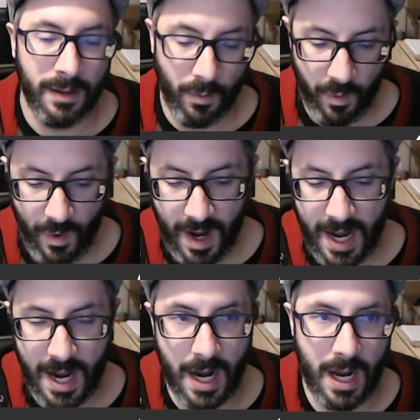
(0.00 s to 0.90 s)

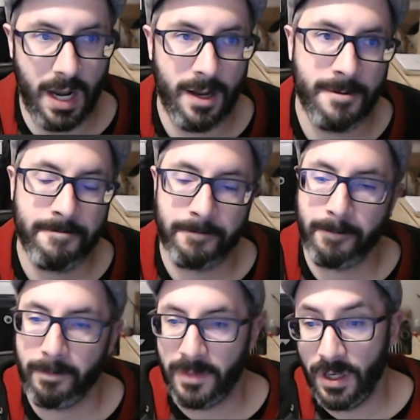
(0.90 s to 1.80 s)
Well,
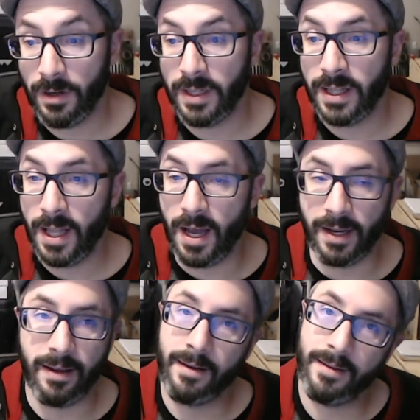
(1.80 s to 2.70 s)
you're in luck,
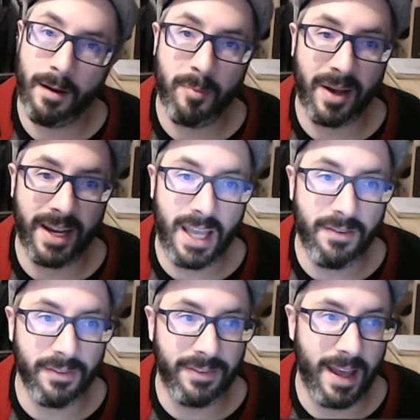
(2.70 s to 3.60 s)
because our buddy
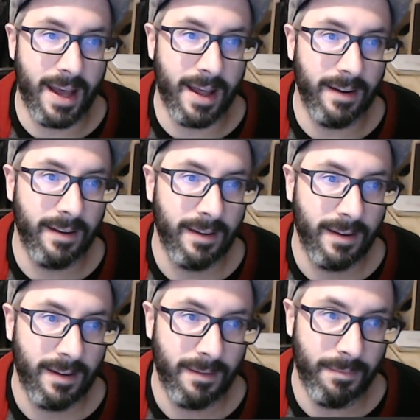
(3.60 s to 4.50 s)
Evil Ted
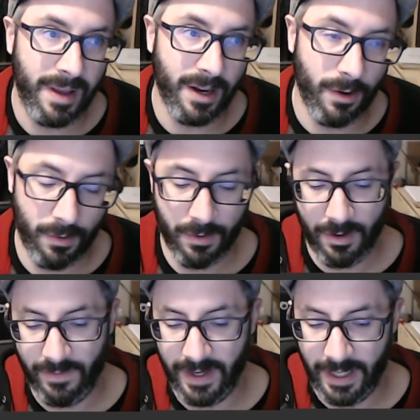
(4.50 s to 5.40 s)
made a
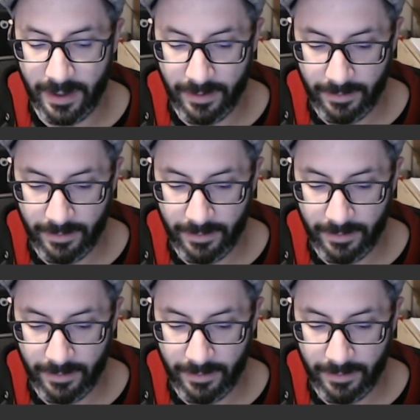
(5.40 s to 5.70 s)
horn video.